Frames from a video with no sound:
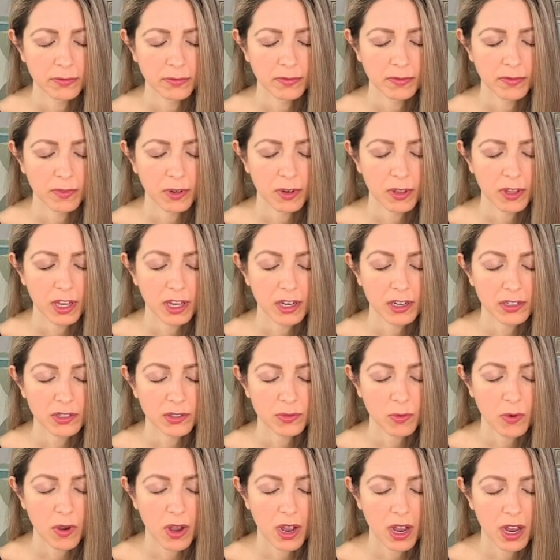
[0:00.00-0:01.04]
For that is
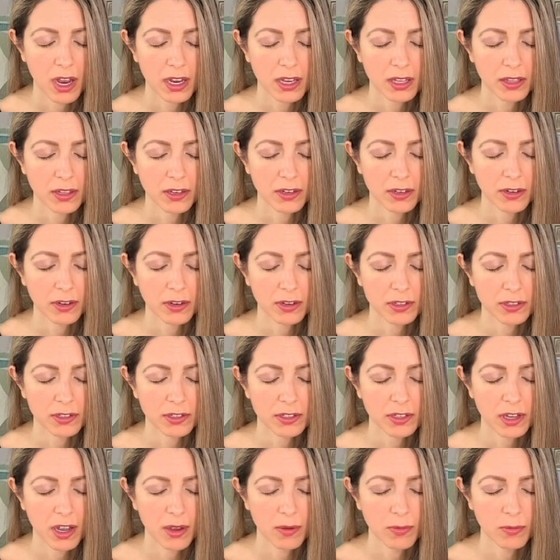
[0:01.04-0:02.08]
why there are
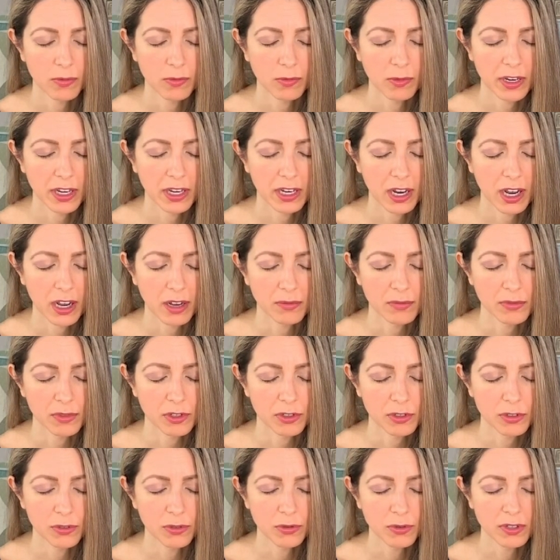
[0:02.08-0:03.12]
some we come
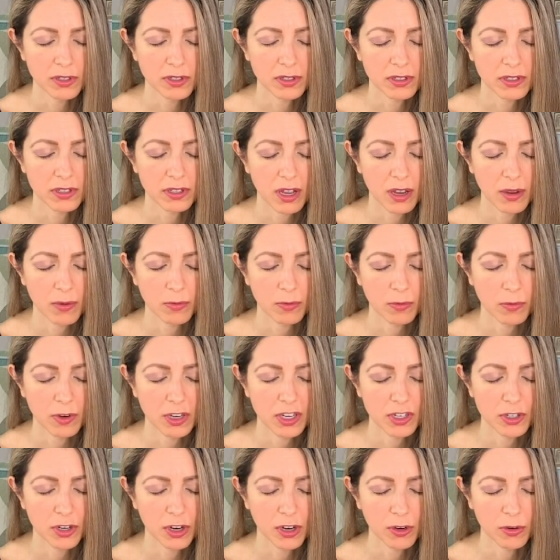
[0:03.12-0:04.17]
to and some we
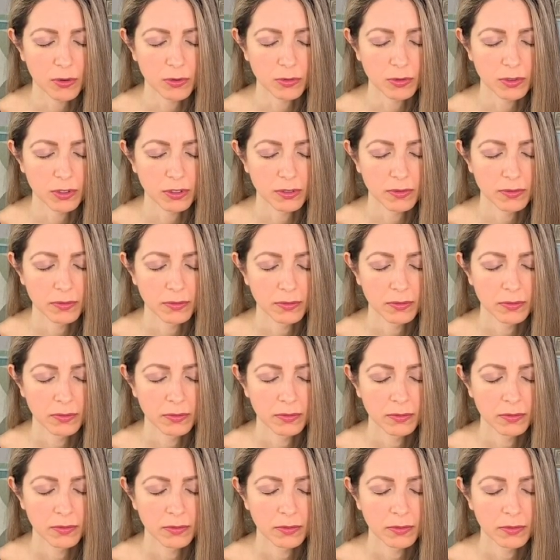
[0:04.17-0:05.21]
don't.
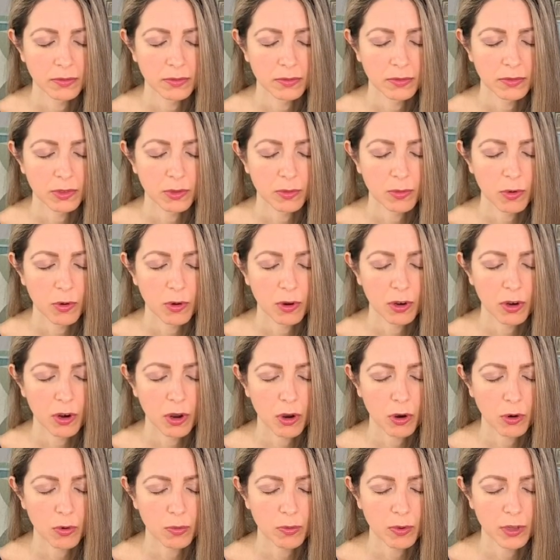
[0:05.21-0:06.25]
The more
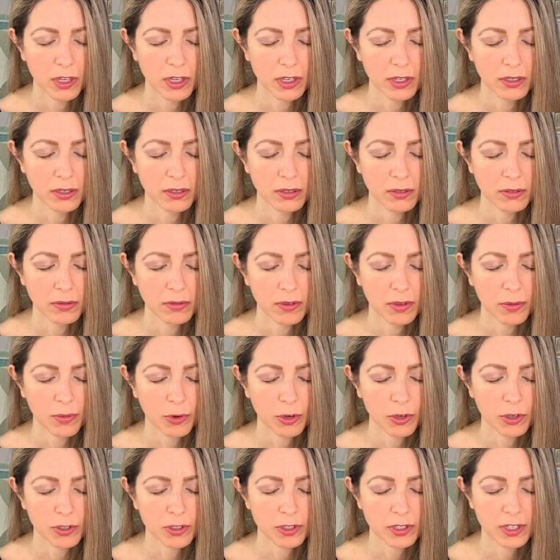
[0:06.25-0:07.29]
open the
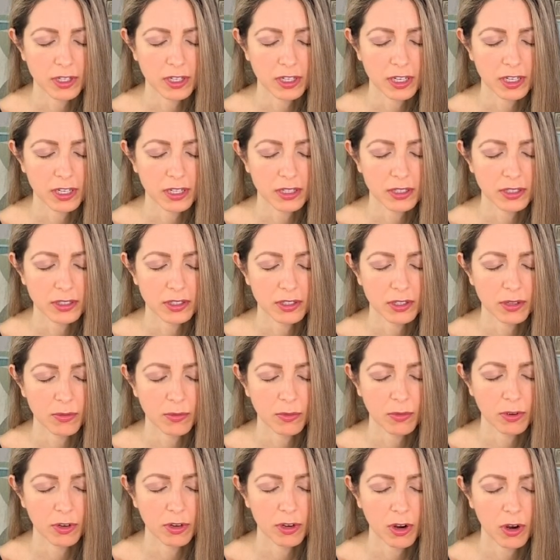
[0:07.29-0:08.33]
person is, the
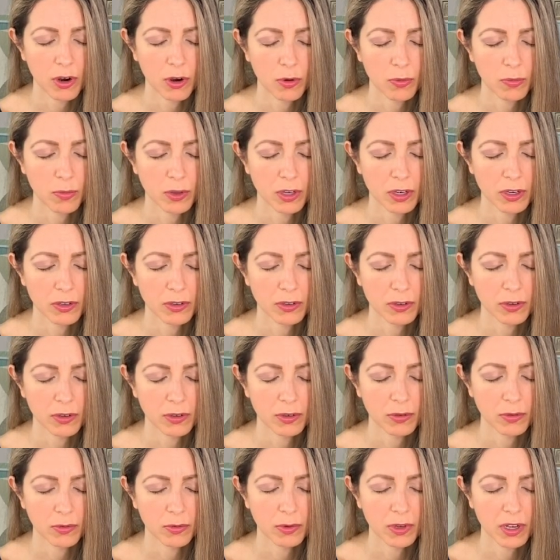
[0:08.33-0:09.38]
more open
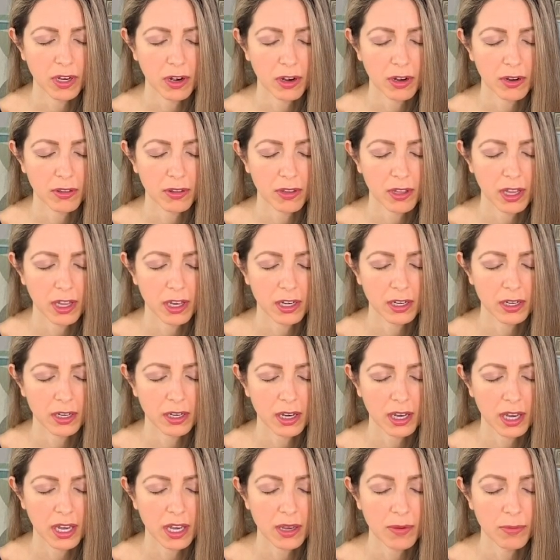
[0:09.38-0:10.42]
we are then
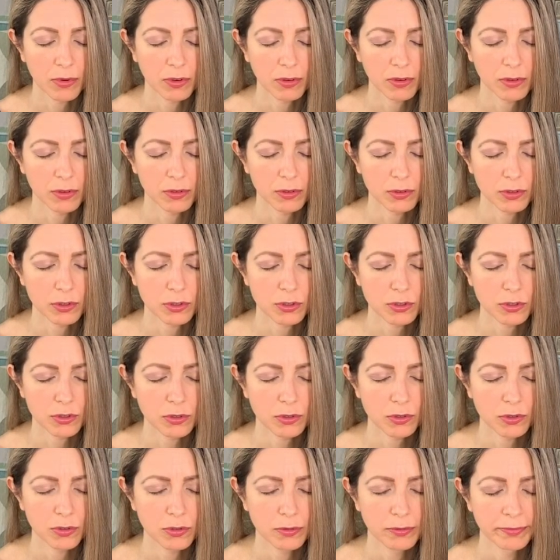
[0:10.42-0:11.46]
able
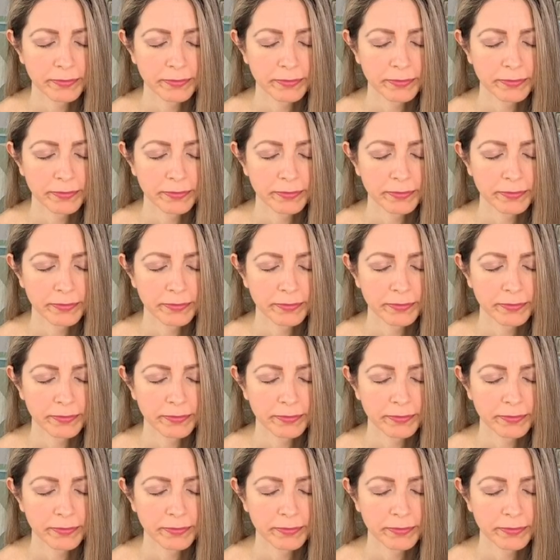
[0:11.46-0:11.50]
to